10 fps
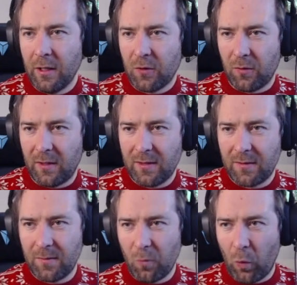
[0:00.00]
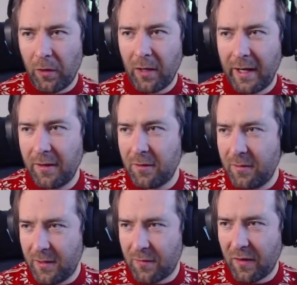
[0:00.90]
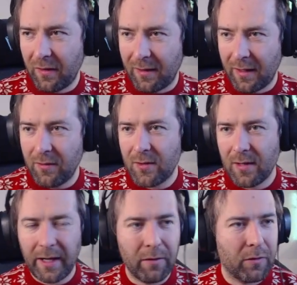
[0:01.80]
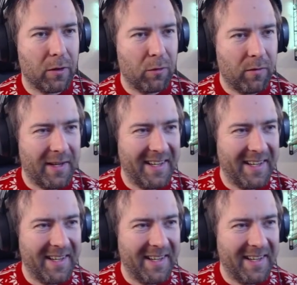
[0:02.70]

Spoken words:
So this one-liner, this very dense line of code